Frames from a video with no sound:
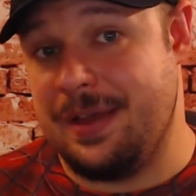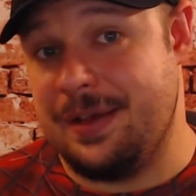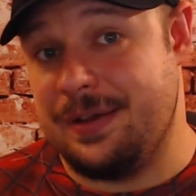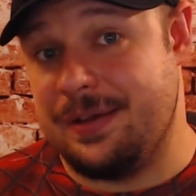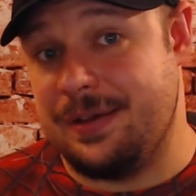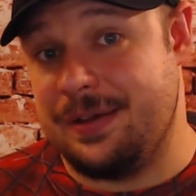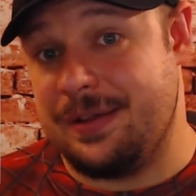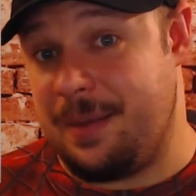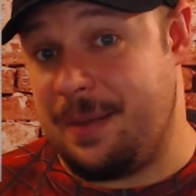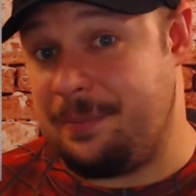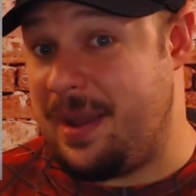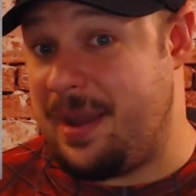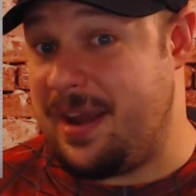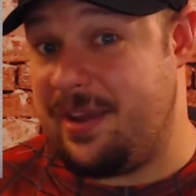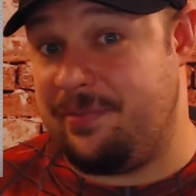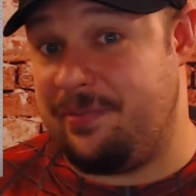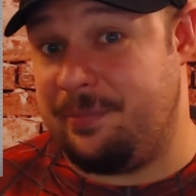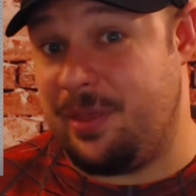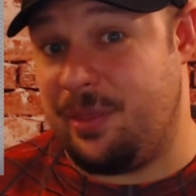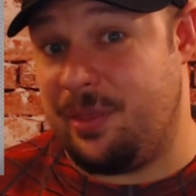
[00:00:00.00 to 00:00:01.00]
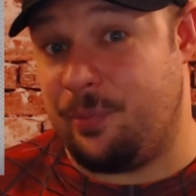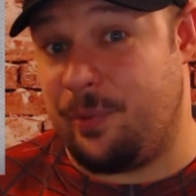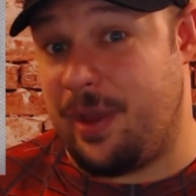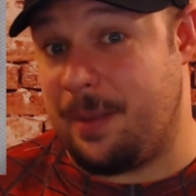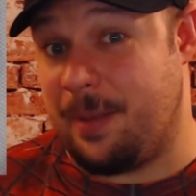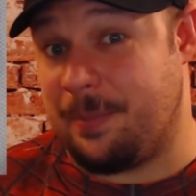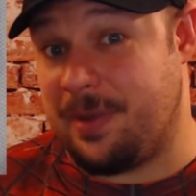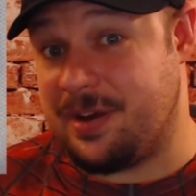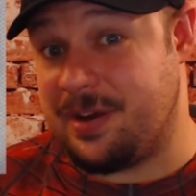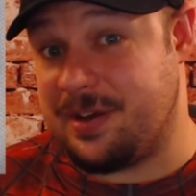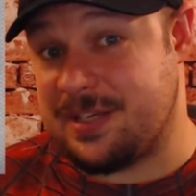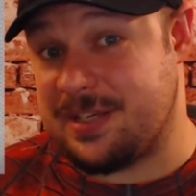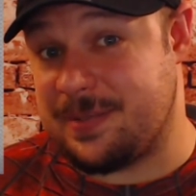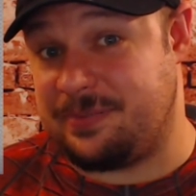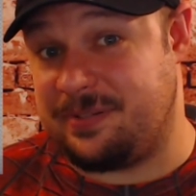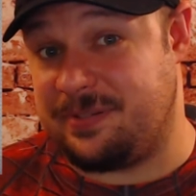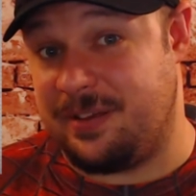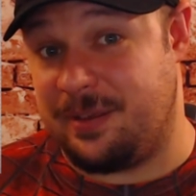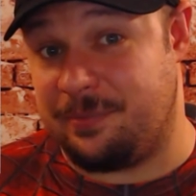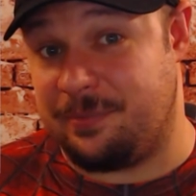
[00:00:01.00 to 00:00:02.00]
That might even be the way I'm going to
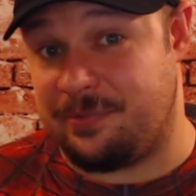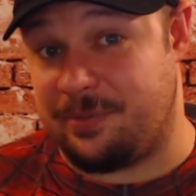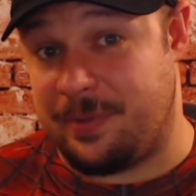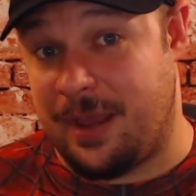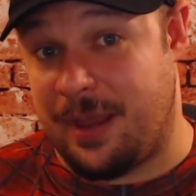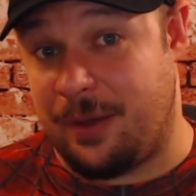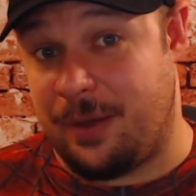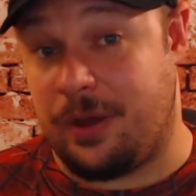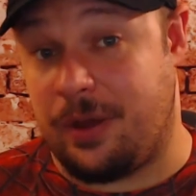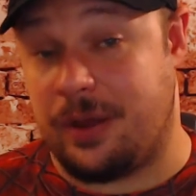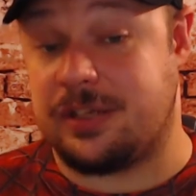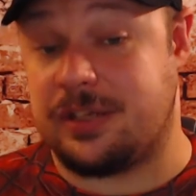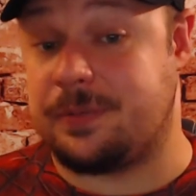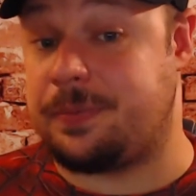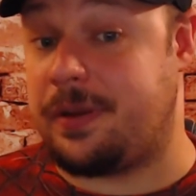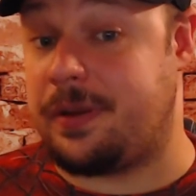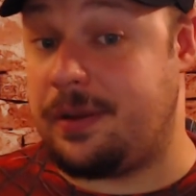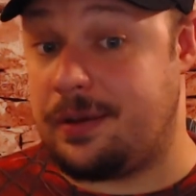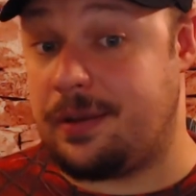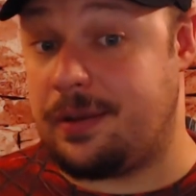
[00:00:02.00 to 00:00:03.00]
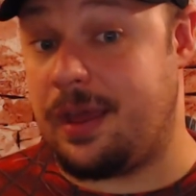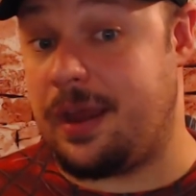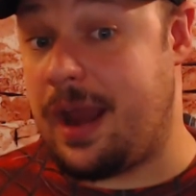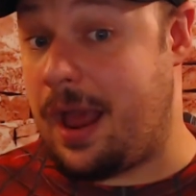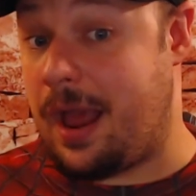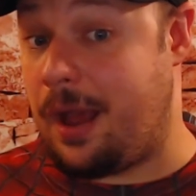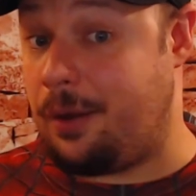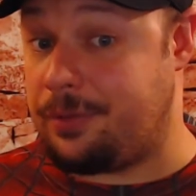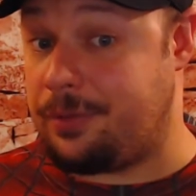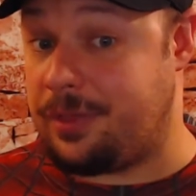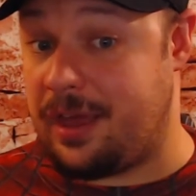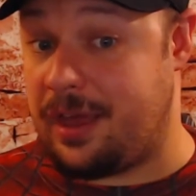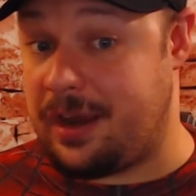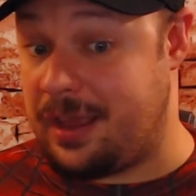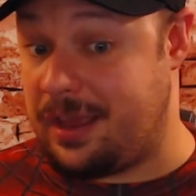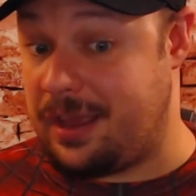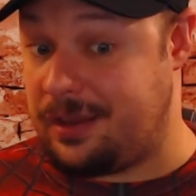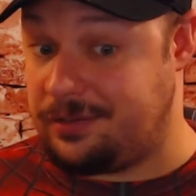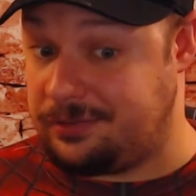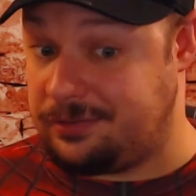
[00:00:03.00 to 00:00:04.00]
display him from now on, depending on how that
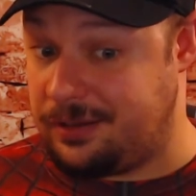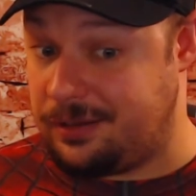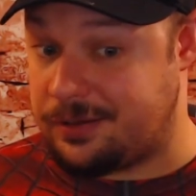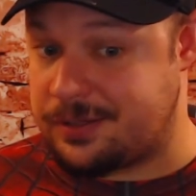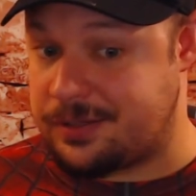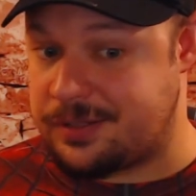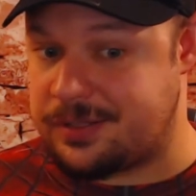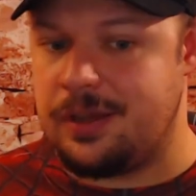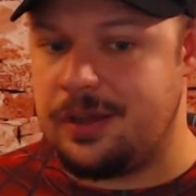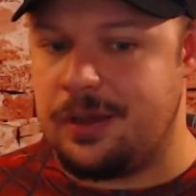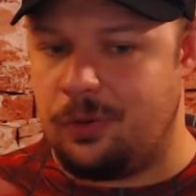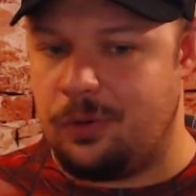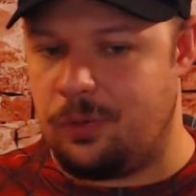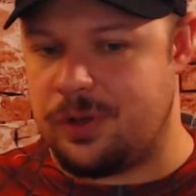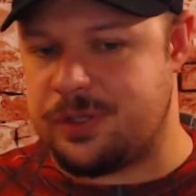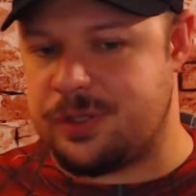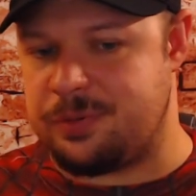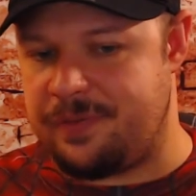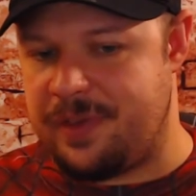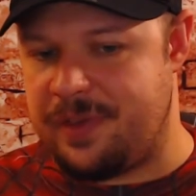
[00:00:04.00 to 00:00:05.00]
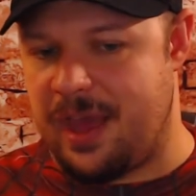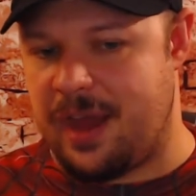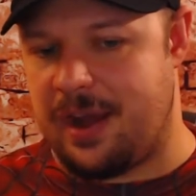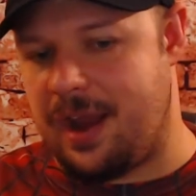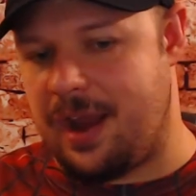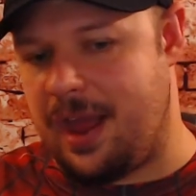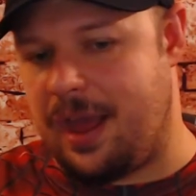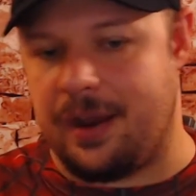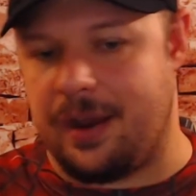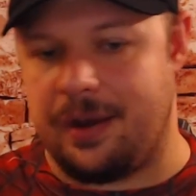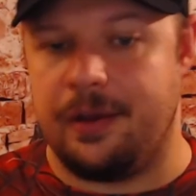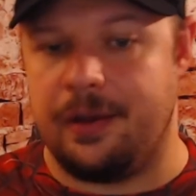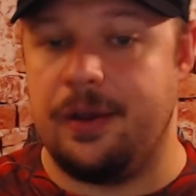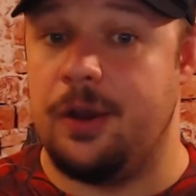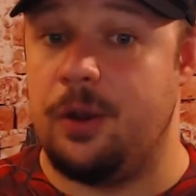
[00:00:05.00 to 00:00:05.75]
head looks once we've got it on.